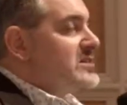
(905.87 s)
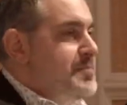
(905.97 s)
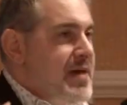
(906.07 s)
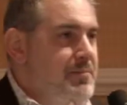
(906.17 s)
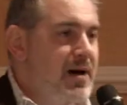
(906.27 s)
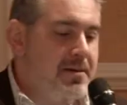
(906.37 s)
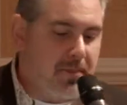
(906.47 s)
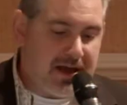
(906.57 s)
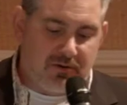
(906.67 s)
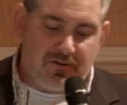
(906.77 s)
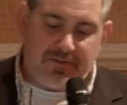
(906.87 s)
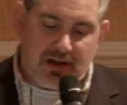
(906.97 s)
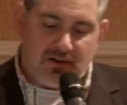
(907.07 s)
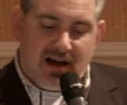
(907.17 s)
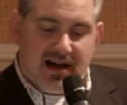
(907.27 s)
to make my micro
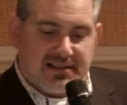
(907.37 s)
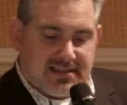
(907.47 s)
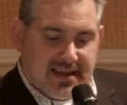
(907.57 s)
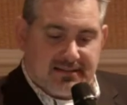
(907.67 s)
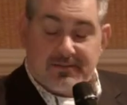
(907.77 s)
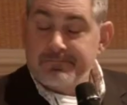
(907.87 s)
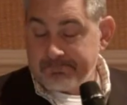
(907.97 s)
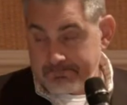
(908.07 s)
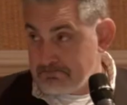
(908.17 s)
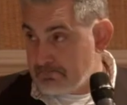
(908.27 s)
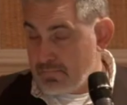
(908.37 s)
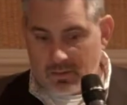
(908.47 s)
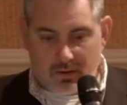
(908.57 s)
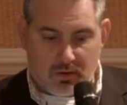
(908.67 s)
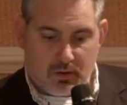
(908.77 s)
video content
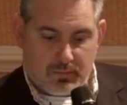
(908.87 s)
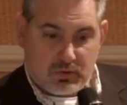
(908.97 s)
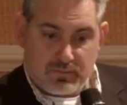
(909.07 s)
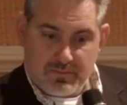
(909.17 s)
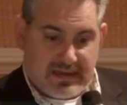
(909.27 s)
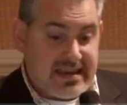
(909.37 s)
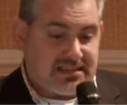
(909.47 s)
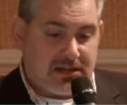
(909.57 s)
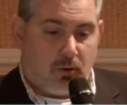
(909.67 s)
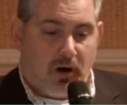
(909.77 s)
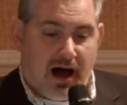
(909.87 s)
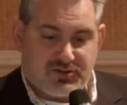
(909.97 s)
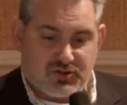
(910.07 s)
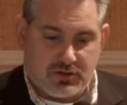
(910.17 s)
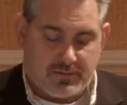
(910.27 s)
easy to
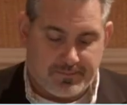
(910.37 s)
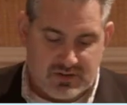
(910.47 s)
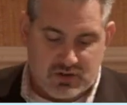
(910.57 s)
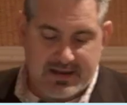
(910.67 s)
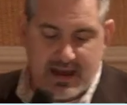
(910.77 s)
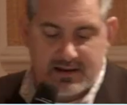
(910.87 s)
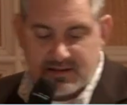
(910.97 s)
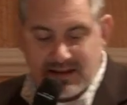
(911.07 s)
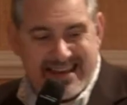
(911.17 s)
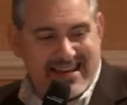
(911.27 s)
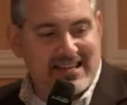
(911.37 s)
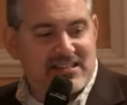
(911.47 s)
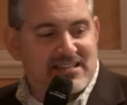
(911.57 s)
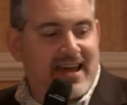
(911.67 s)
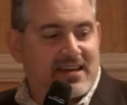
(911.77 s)
watch? So again, in
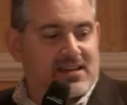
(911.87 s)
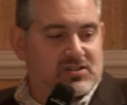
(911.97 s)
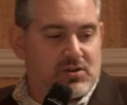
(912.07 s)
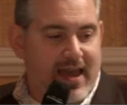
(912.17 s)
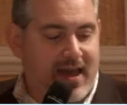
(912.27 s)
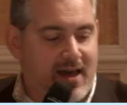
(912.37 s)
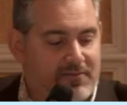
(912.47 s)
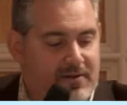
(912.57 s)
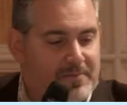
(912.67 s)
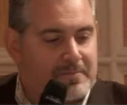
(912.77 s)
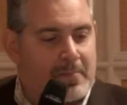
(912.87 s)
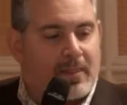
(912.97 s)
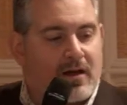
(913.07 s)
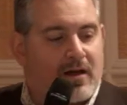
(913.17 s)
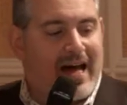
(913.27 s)
seconds, you have
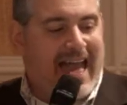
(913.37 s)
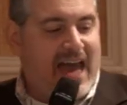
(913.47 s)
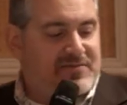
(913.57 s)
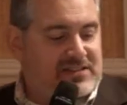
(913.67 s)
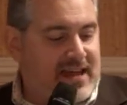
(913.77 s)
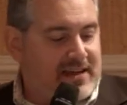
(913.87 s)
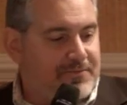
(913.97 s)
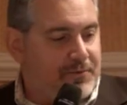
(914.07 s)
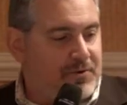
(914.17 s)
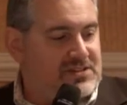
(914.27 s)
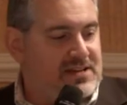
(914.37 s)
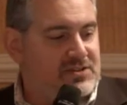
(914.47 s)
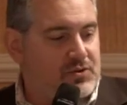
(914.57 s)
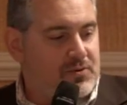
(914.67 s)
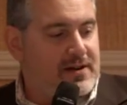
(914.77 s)
a half second for
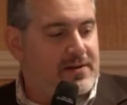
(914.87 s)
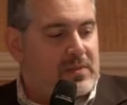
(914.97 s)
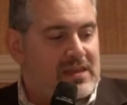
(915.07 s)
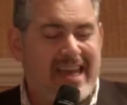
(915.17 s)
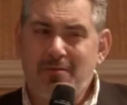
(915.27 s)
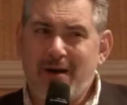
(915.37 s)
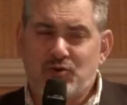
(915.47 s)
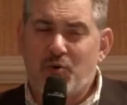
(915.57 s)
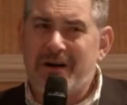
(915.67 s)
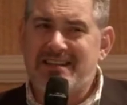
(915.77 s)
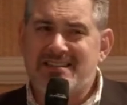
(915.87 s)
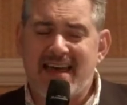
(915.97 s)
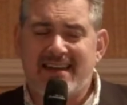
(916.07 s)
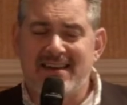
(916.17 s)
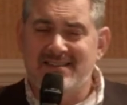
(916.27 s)
sensory, you have about 20
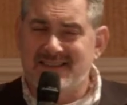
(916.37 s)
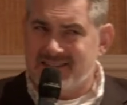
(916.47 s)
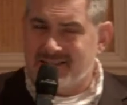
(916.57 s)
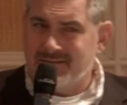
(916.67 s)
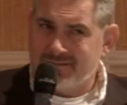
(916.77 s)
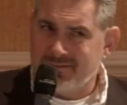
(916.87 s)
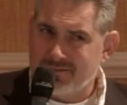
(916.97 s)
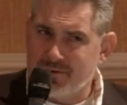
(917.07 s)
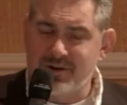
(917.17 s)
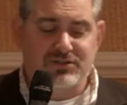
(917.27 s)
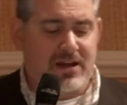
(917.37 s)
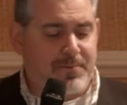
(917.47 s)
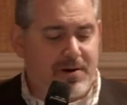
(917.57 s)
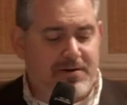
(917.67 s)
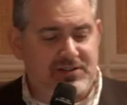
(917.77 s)
seconds for your
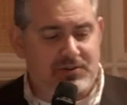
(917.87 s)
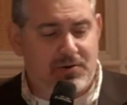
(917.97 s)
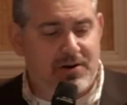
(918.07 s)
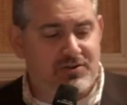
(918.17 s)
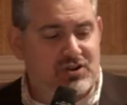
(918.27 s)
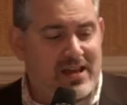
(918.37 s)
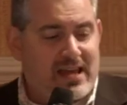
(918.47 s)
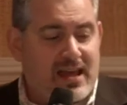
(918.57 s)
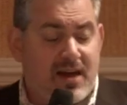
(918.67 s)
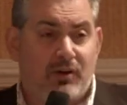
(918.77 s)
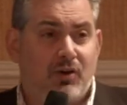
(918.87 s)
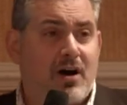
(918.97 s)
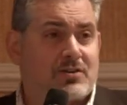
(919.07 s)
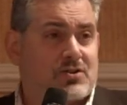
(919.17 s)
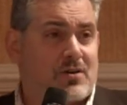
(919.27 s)
temporary storage, and the
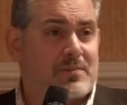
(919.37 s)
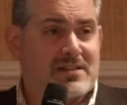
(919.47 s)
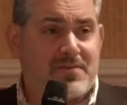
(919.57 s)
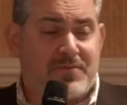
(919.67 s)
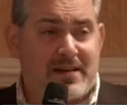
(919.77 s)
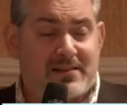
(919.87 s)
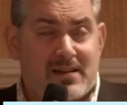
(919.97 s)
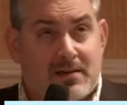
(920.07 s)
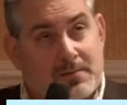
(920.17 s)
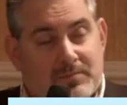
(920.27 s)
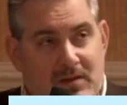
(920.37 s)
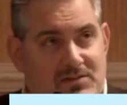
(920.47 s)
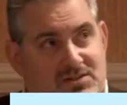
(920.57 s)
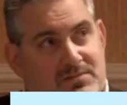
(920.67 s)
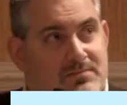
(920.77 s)
long term is infinite.
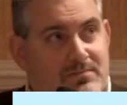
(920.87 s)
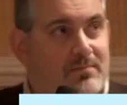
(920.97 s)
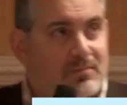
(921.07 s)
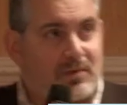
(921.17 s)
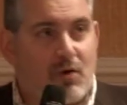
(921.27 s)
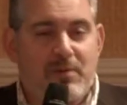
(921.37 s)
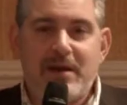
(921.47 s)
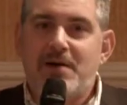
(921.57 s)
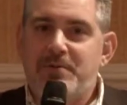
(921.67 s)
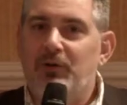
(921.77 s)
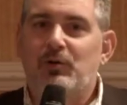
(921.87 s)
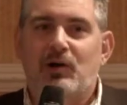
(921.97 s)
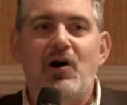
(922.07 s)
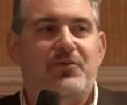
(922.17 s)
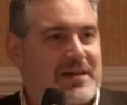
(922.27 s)
It's you know, we may not be able to
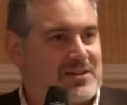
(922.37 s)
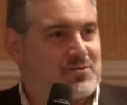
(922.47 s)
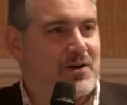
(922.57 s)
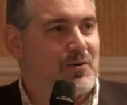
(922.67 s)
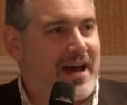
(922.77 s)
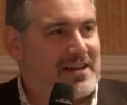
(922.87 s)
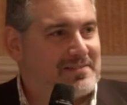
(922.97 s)
recall things right away,